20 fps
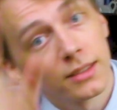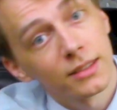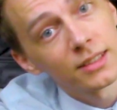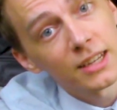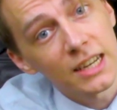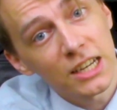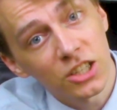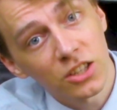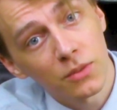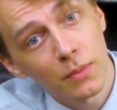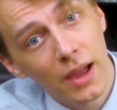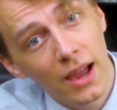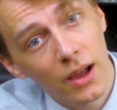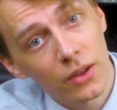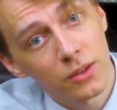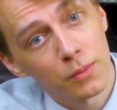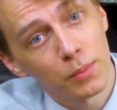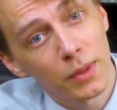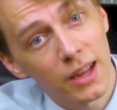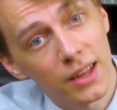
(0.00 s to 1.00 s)
Teach them how
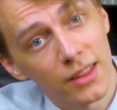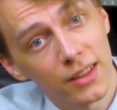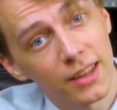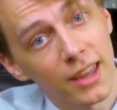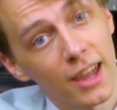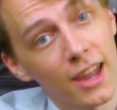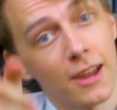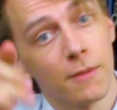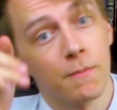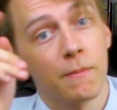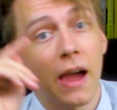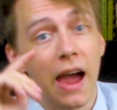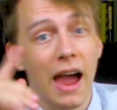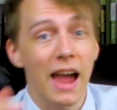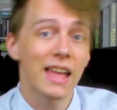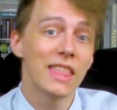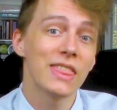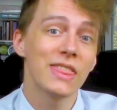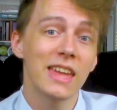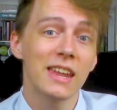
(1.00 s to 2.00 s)
to play the game,
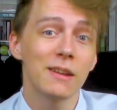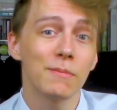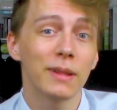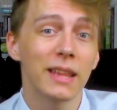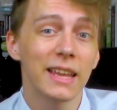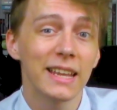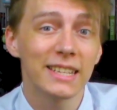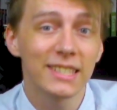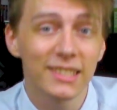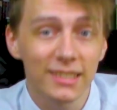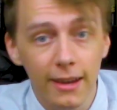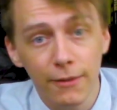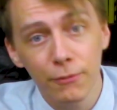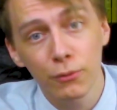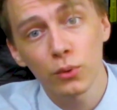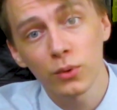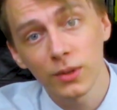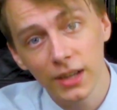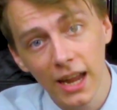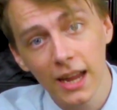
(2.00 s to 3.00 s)
and then play
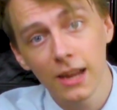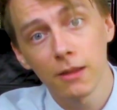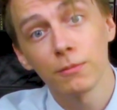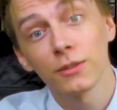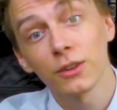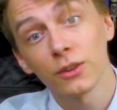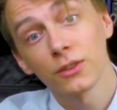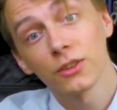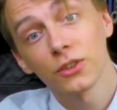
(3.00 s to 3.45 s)
several games on the